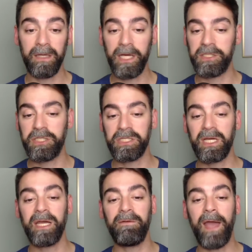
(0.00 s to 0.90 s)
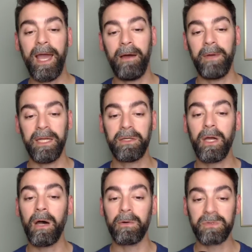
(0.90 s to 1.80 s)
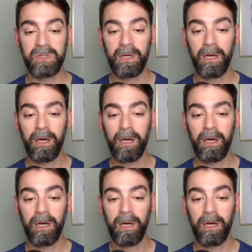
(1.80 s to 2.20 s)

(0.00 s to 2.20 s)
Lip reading: It's just kind of how it goes.